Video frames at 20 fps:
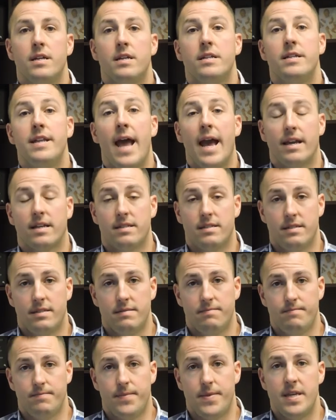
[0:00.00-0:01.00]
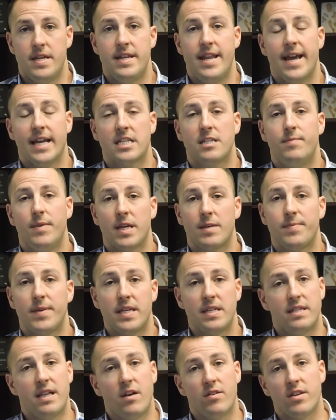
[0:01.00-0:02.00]
Next, the next big
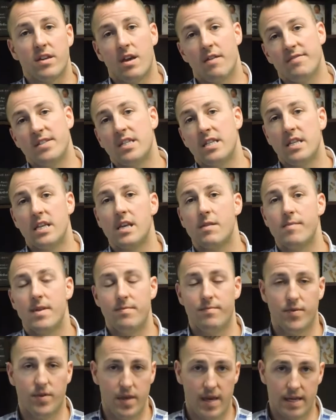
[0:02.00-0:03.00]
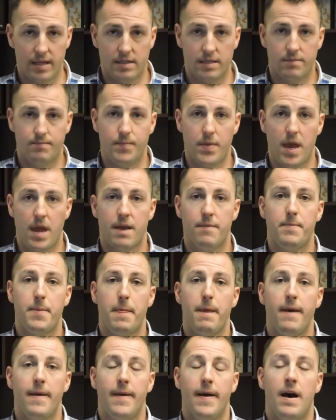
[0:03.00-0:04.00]
piece, now that you have a team in place, right,
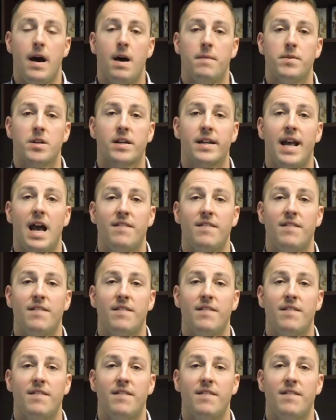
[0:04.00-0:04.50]
you're going